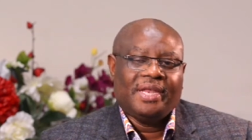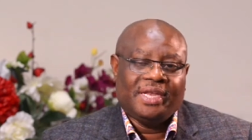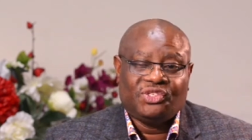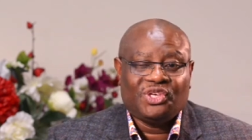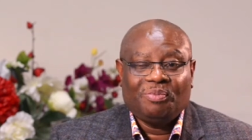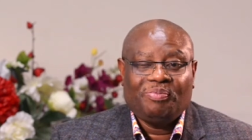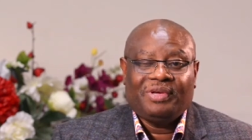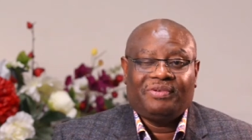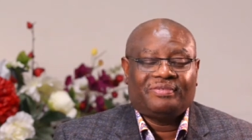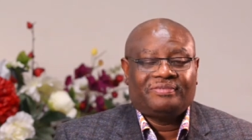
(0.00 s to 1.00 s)
The
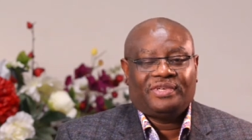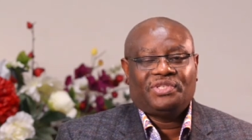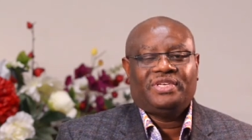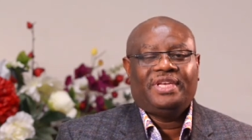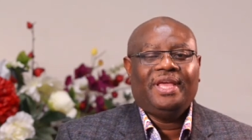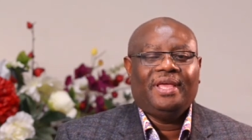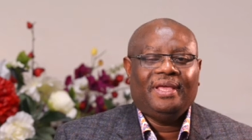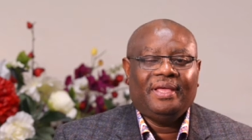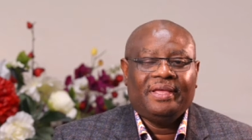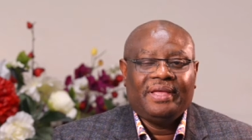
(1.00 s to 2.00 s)
topic for
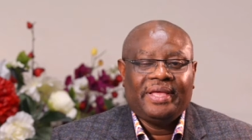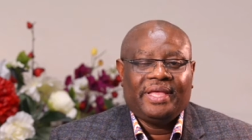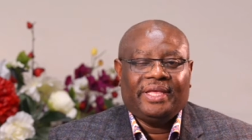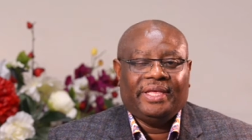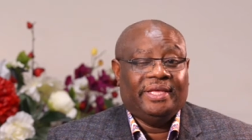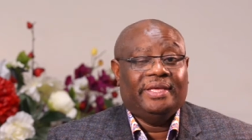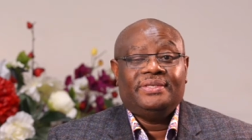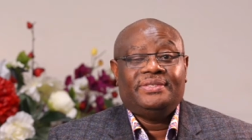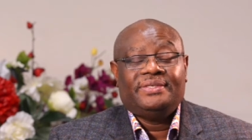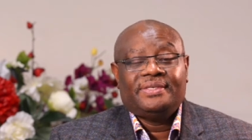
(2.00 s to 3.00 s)
today
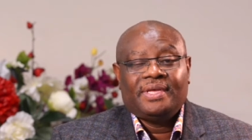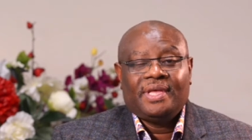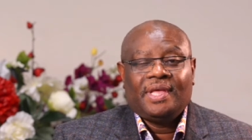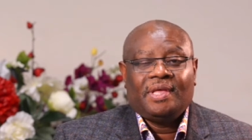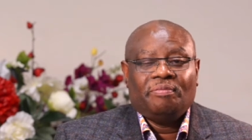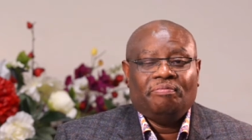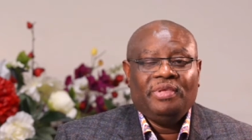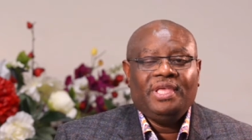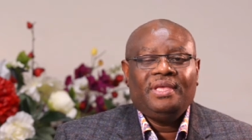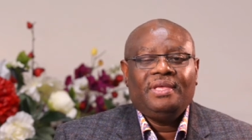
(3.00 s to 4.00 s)
is
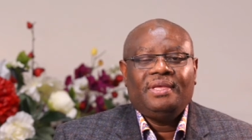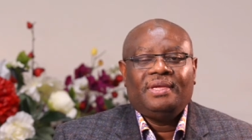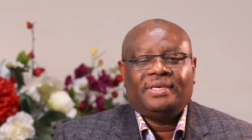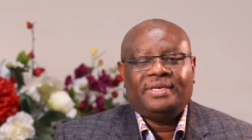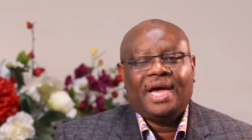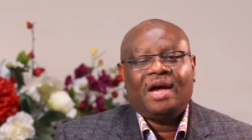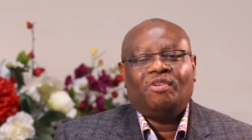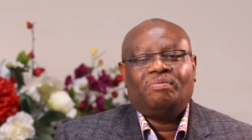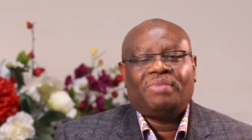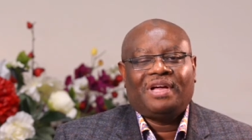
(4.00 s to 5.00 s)
Be
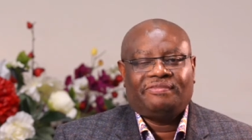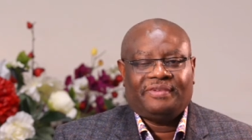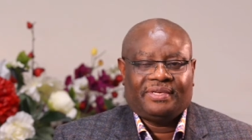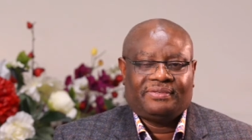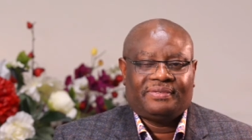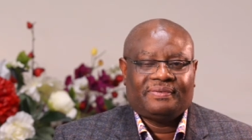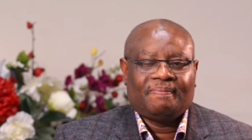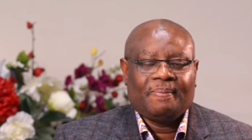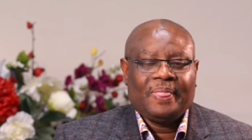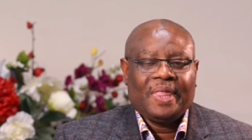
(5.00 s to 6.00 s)
Thou Perfect.
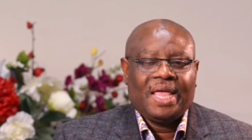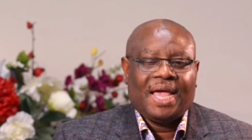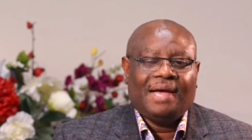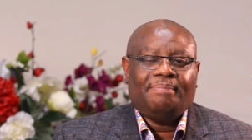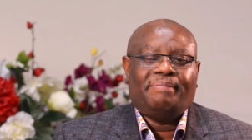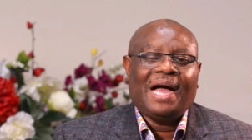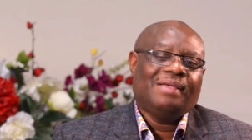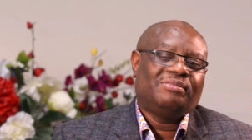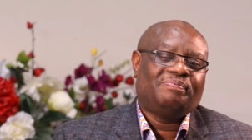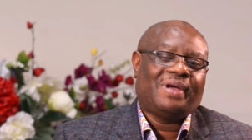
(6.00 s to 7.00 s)
Our
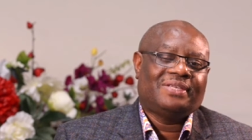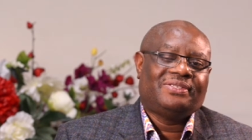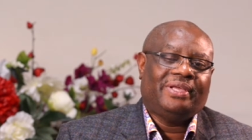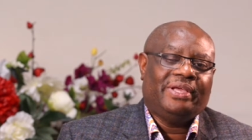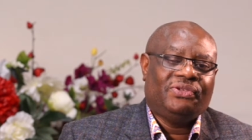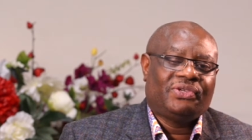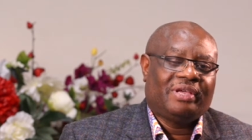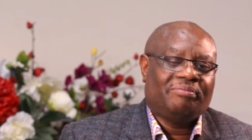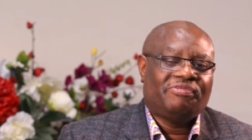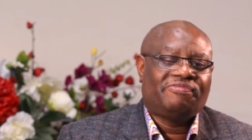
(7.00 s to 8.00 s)
Bible passage
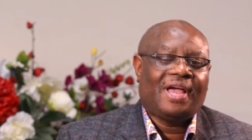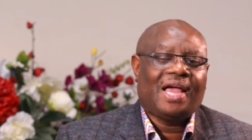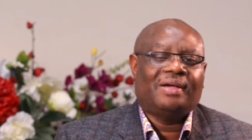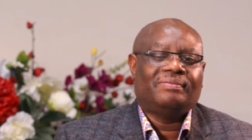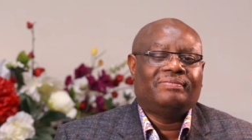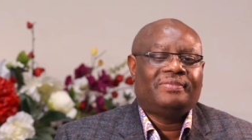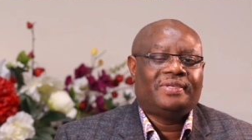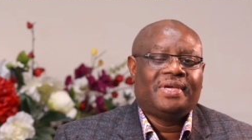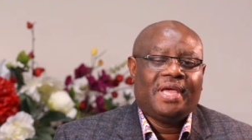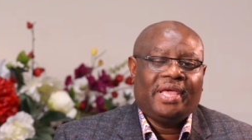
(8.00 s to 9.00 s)
can be
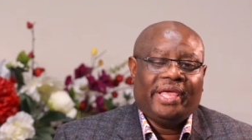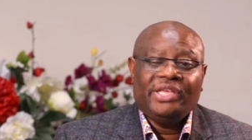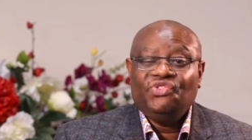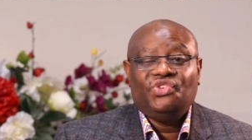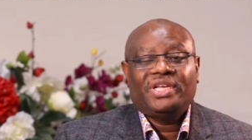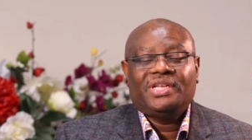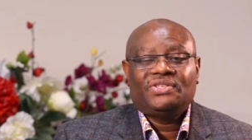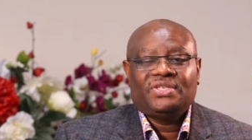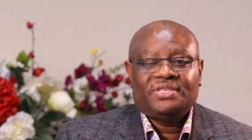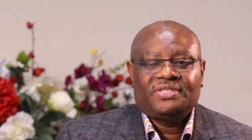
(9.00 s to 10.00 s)
found in
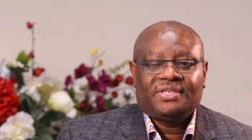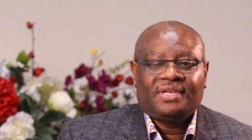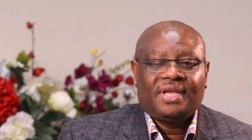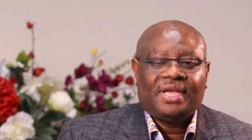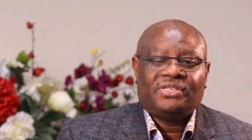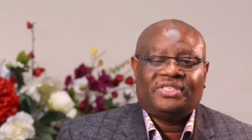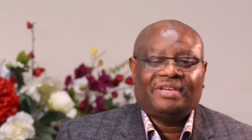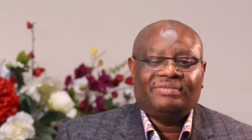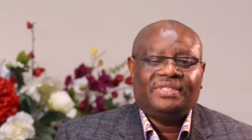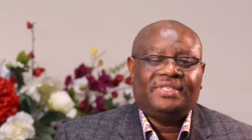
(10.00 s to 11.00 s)
Genesis
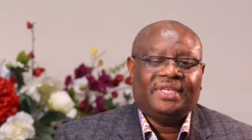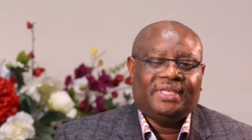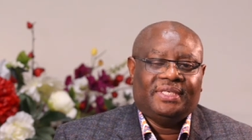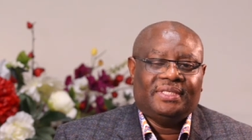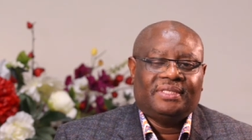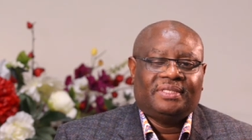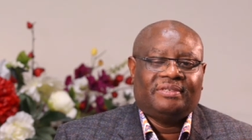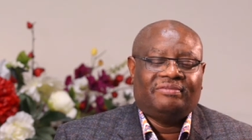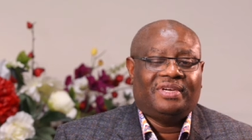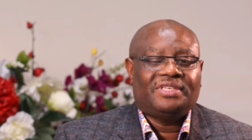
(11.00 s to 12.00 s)
17,
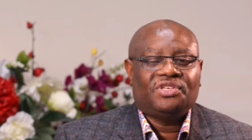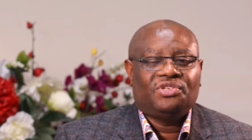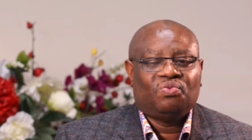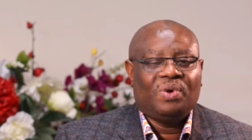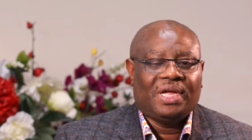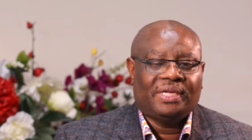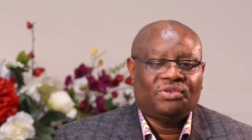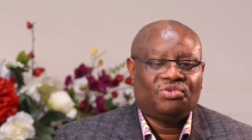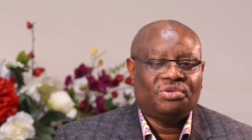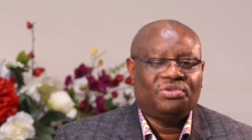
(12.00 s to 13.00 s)
verses
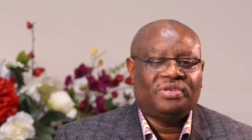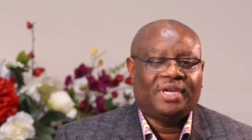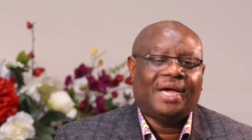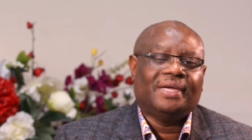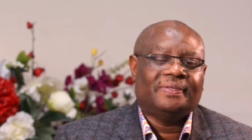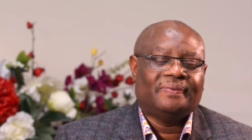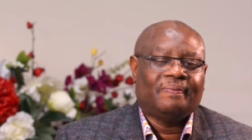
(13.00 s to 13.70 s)
1 through to 9.